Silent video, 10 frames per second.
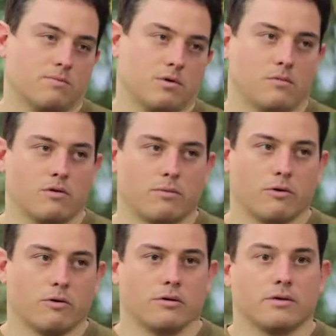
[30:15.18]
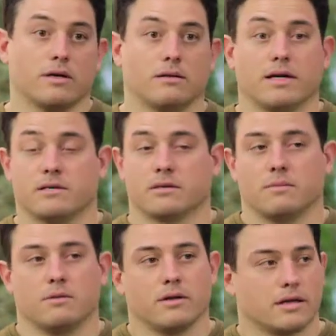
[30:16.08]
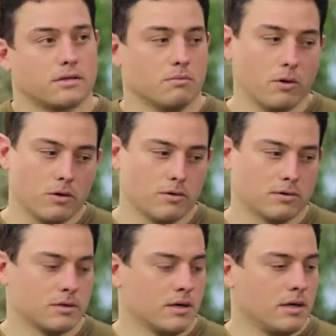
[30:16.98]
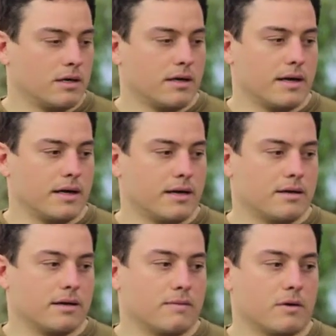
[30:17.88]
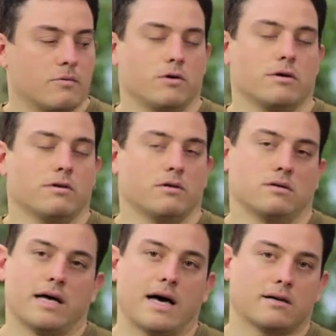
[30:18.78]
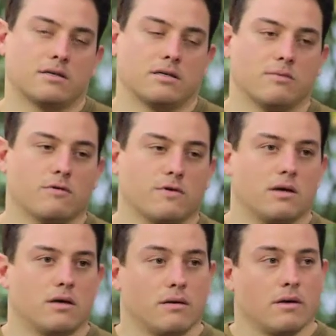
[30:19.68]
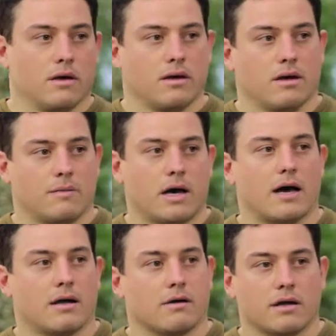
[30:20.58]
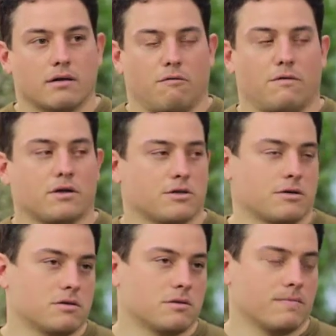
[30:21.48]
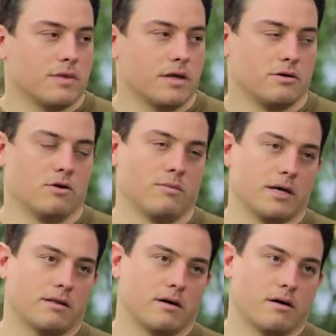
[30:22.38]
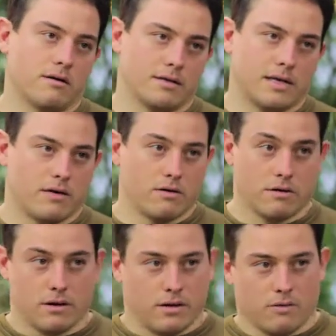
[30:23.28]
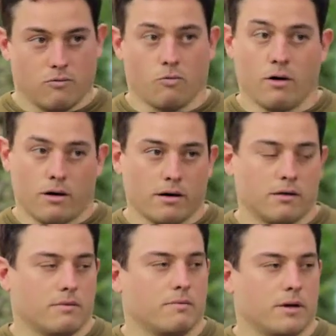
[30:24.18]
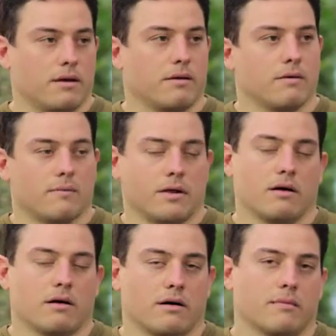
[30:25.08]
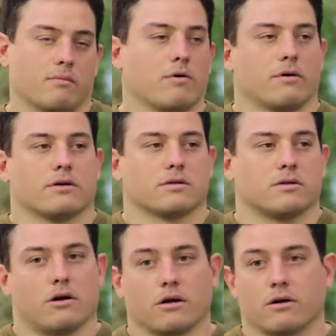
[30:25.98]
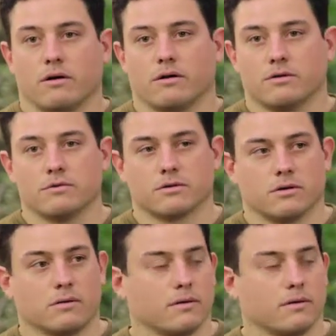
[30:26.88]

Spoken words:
but more importantly, less complex molds, and it will lack some of the higher end features that don't make the garden tower work, but they are important to our current user,